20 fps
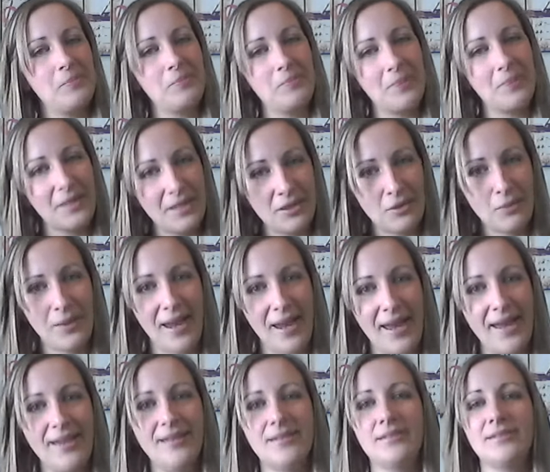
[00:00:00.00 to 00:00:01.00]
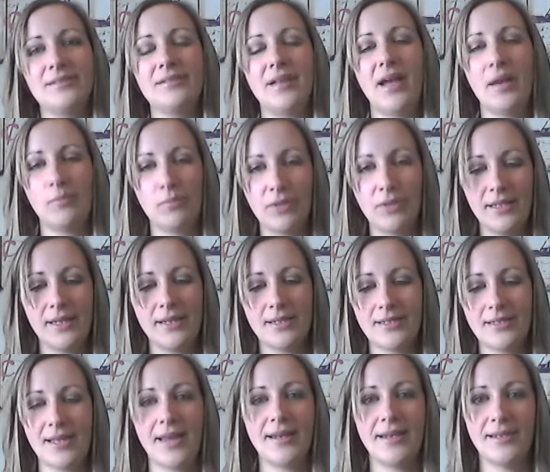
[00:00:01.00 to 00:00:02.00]
But either way, I'm really
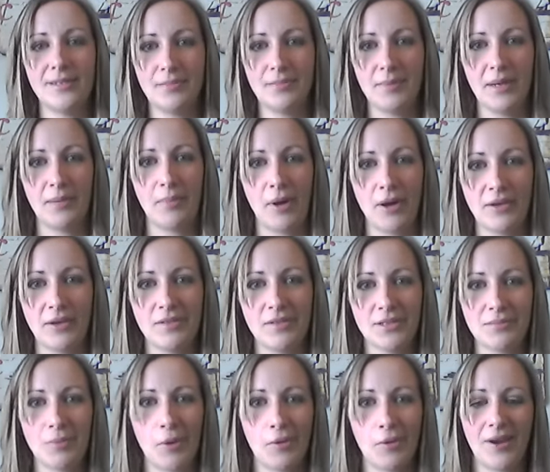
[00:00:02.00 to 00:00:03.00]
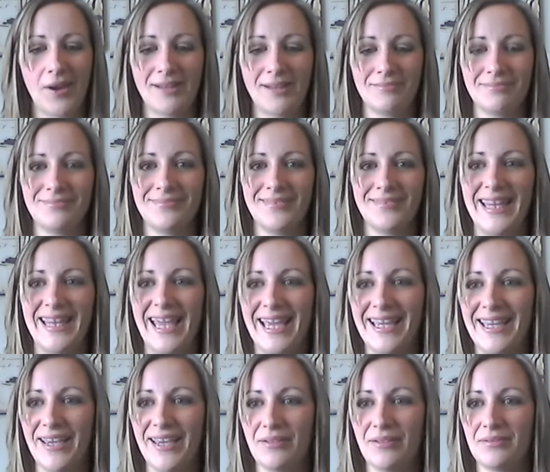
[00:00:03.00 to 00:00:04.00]
excited to be a part of this program. Thank
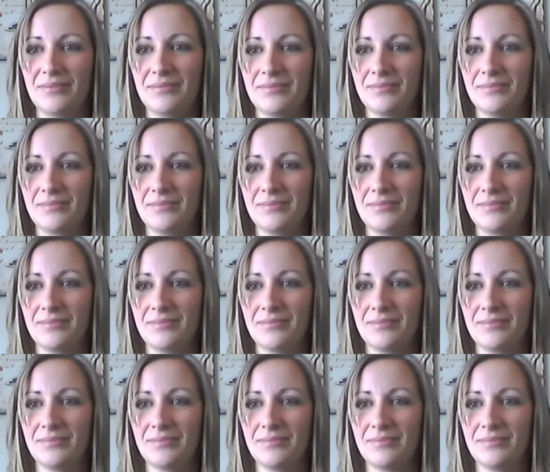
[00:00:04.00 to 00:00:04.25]
you.